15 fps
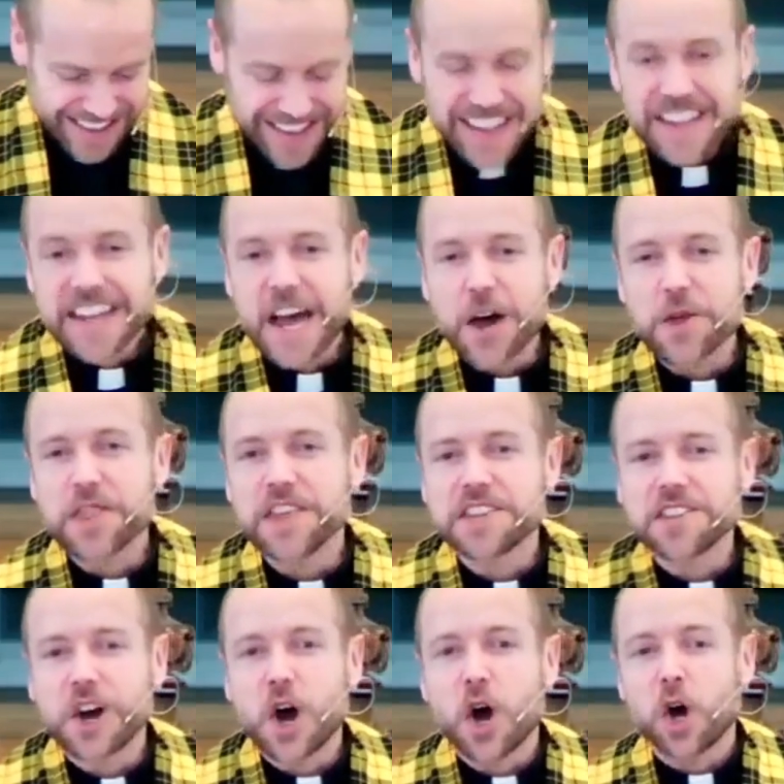Now, this
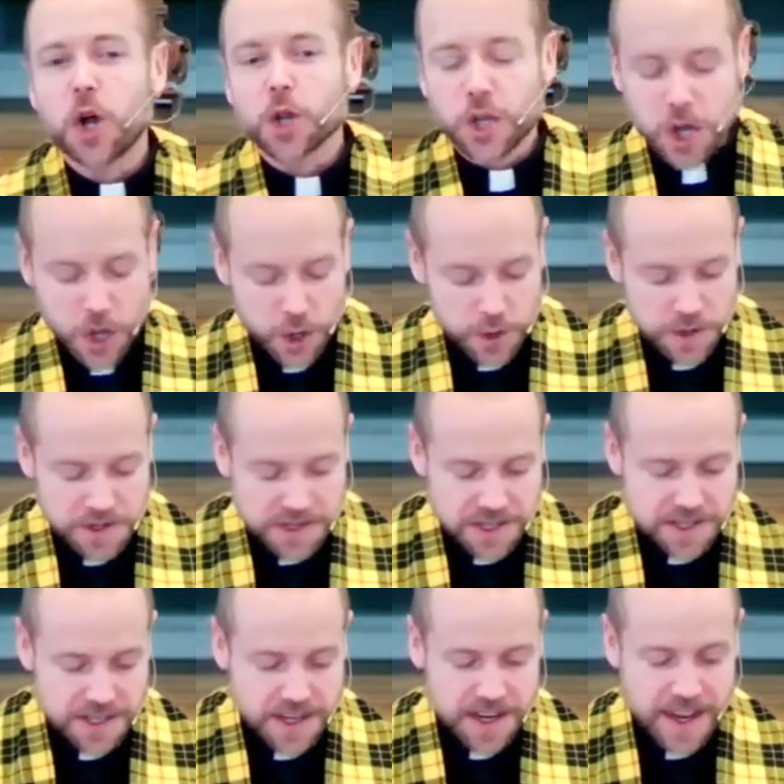all
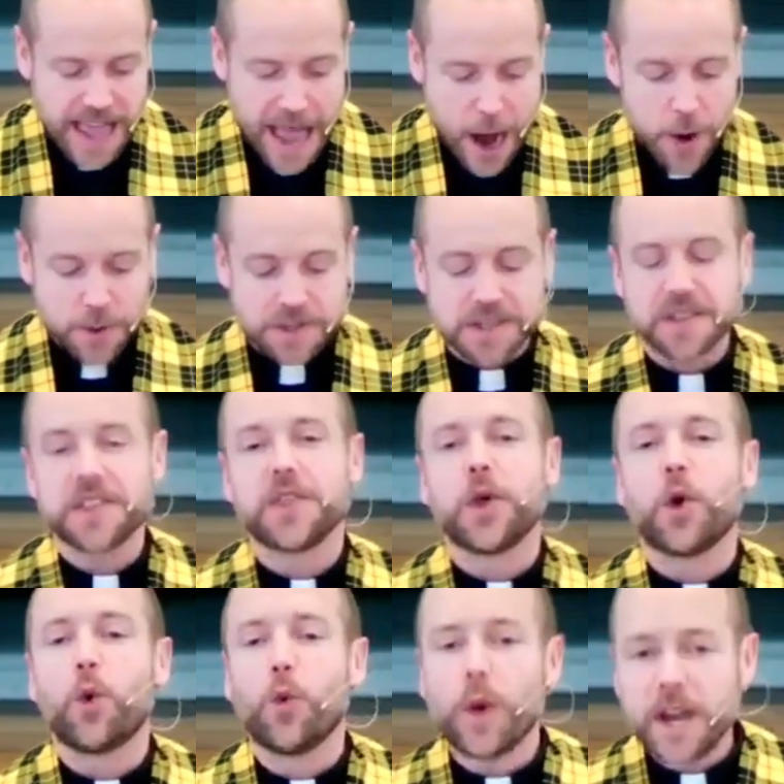goes out the
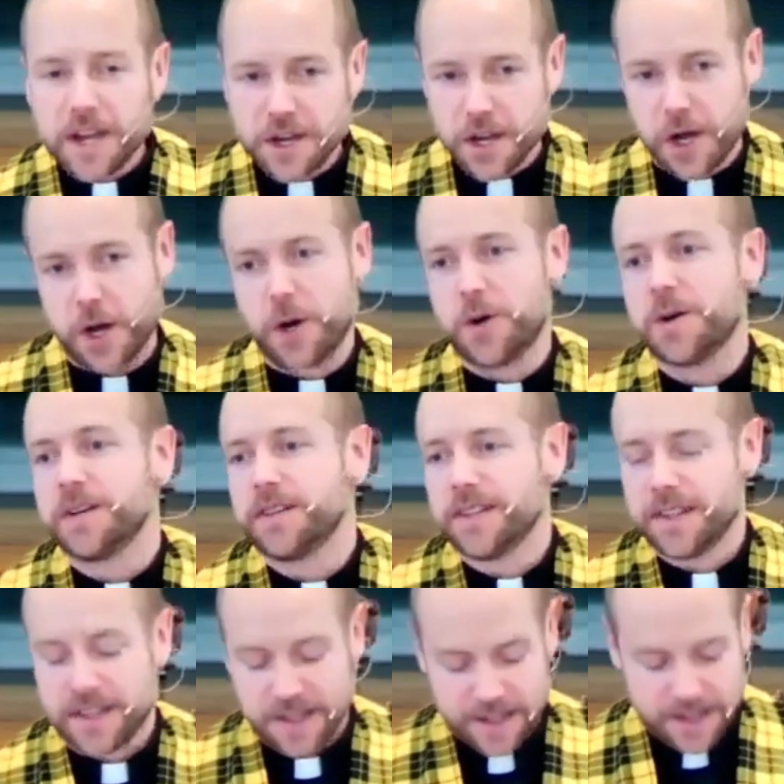window
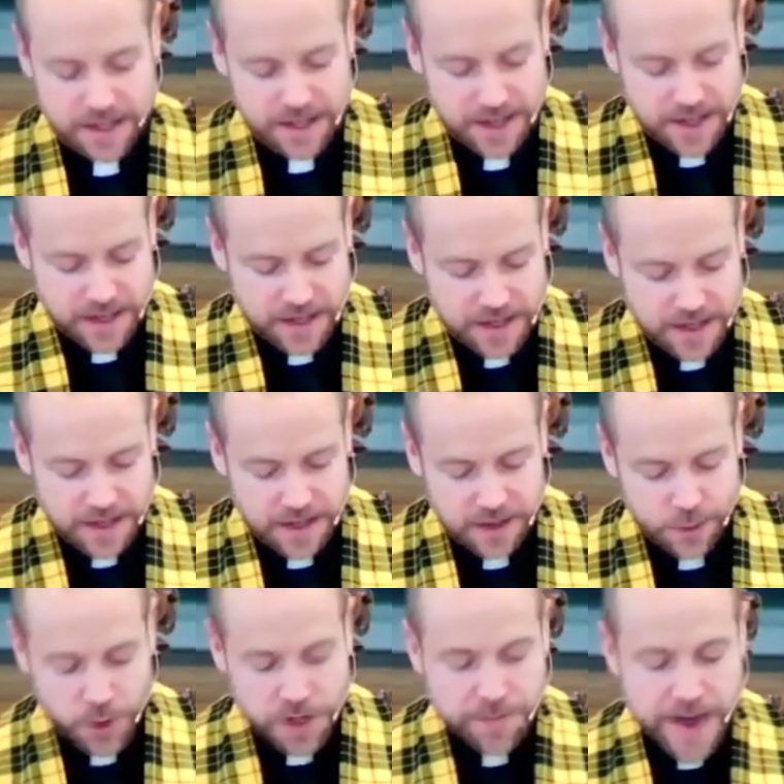
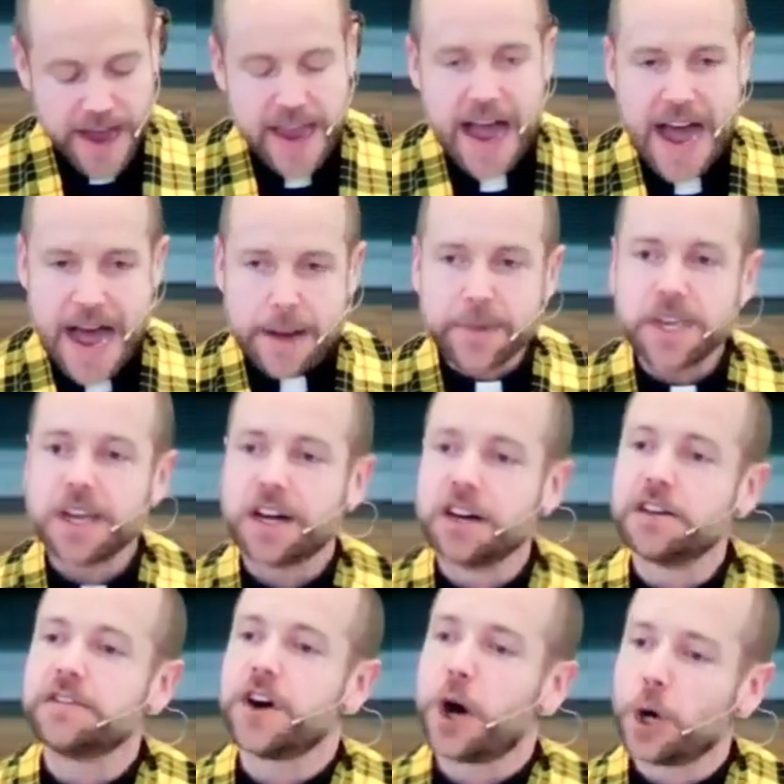with my hobby
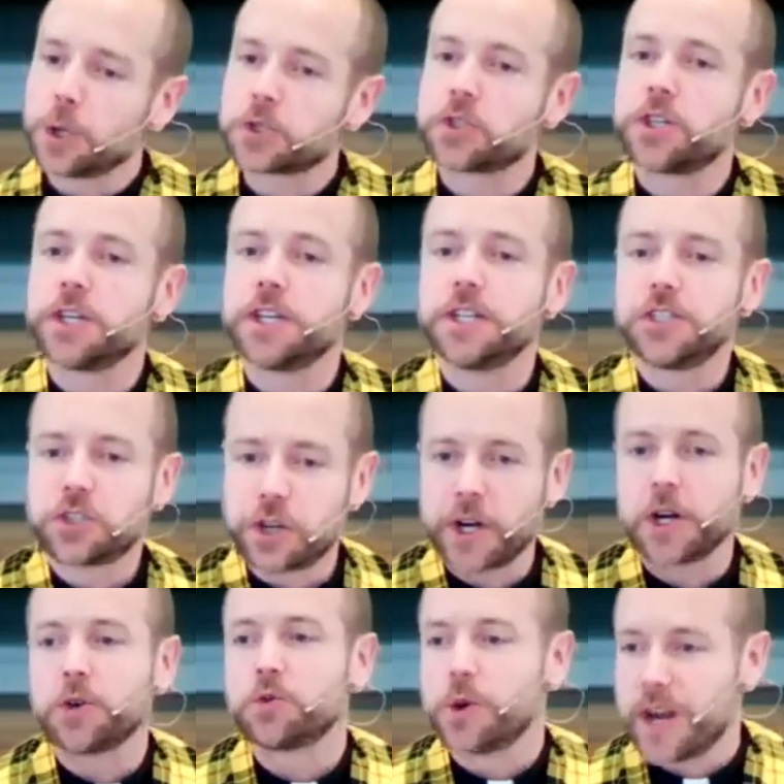of ultra
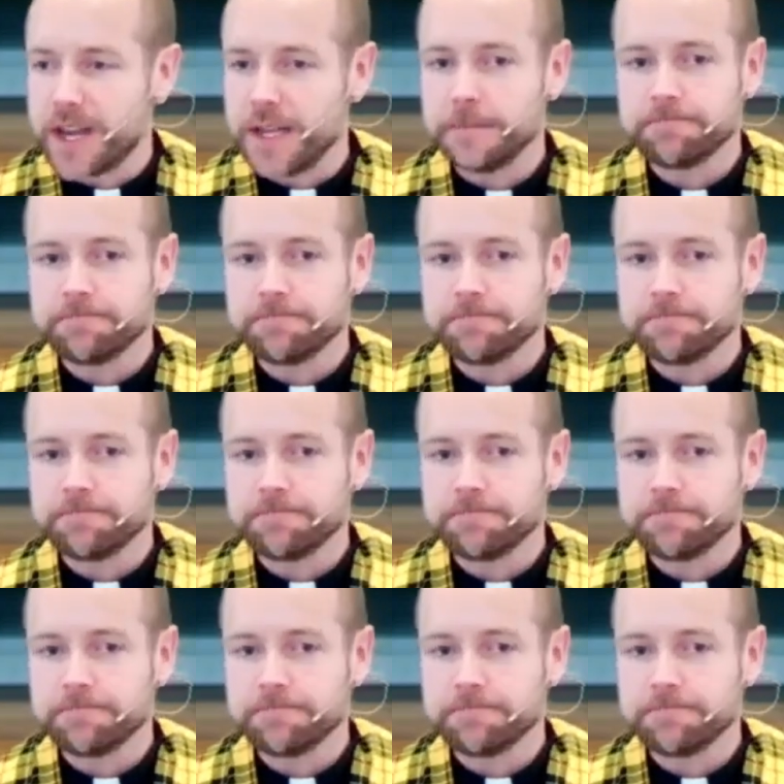trail running.